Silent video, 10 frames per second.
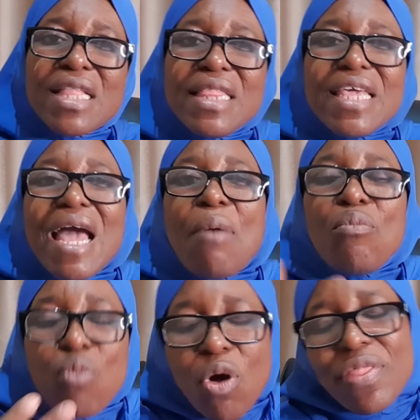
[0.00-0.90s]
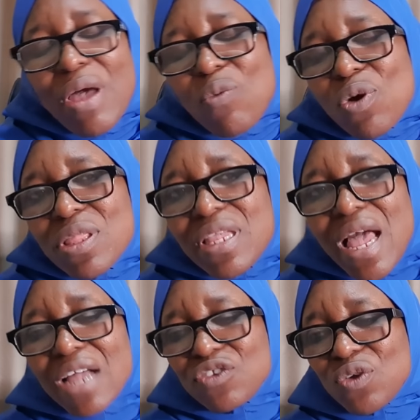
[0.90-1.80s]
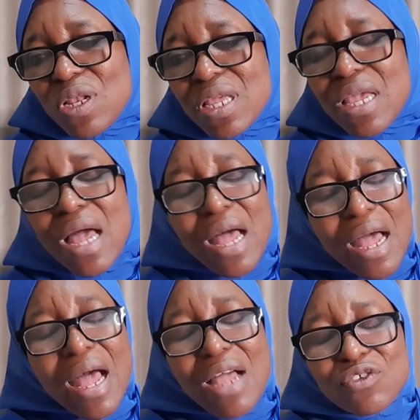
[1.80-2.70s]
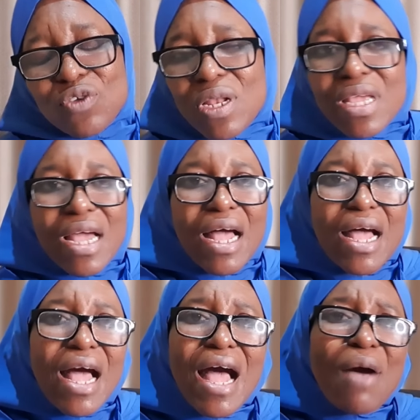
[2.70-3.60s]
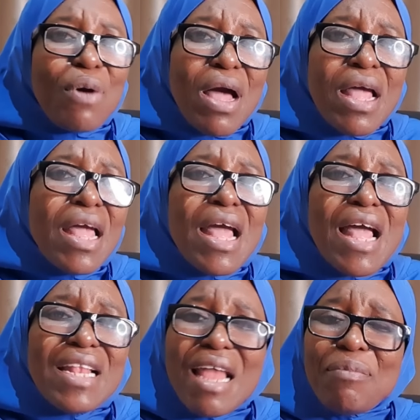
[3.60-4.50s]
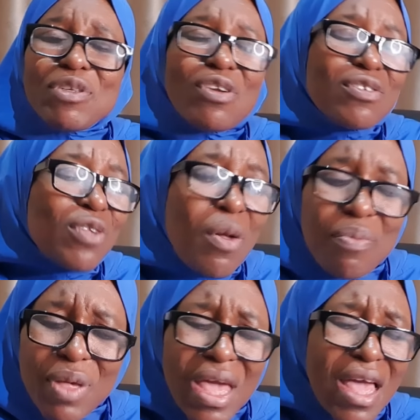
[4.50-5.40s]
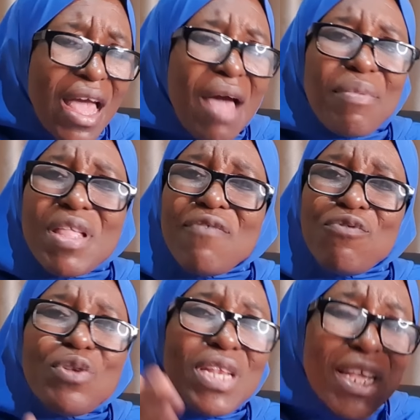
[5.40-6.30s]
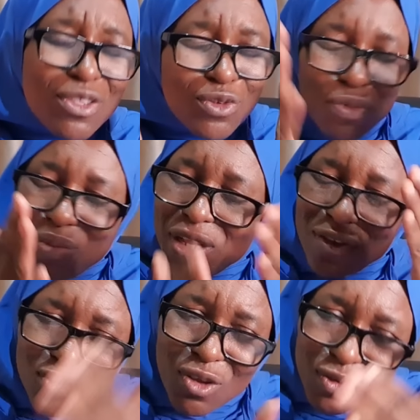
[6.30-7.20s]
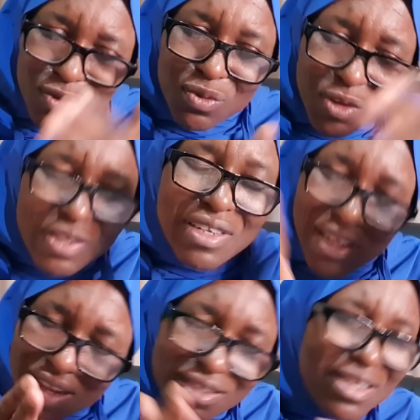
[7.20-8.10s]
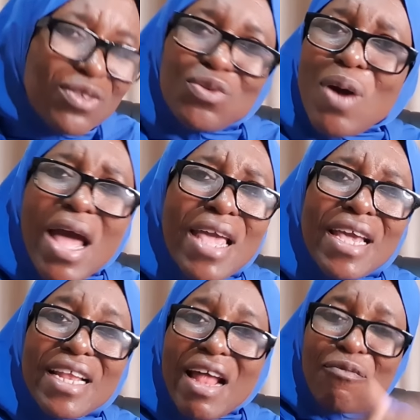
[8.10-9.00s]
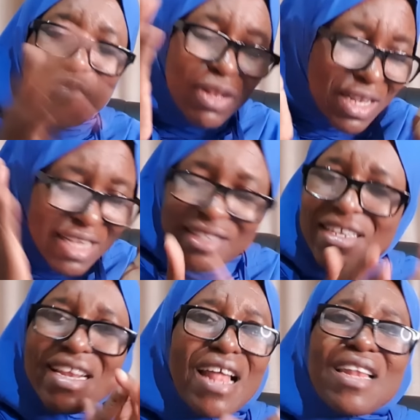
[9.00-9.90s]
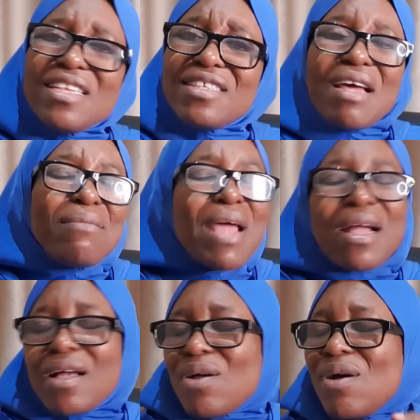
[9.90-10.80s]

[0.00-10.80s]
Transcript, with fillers: they are more than what they actually are actually are I, I, let me just stop here i mean if you need to please just just listen to her again i've listened and listened i'm like